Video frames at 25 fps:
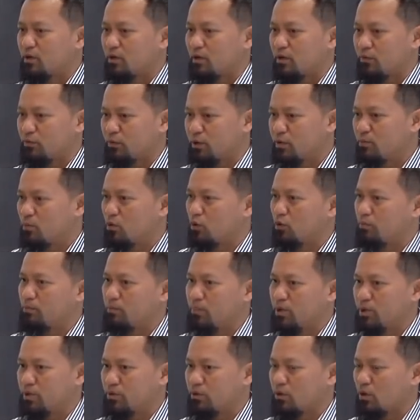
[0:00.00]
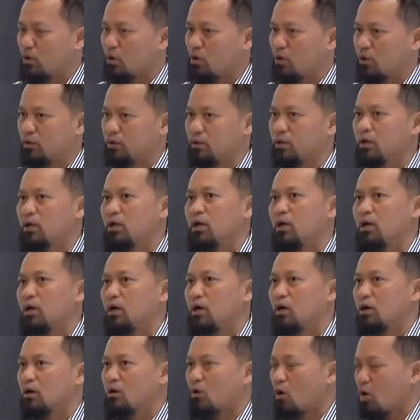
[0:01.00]
remote beach on
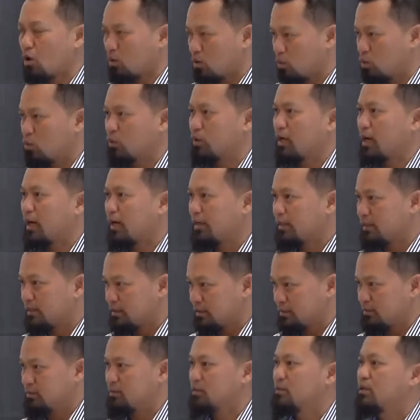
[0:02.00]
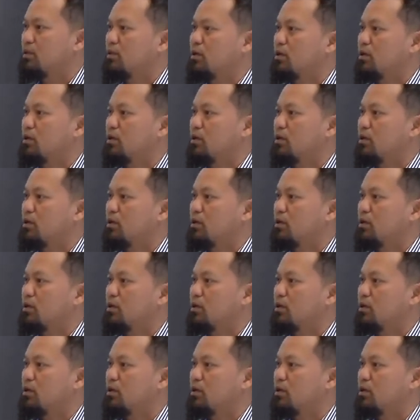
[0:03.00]
Gokgut Island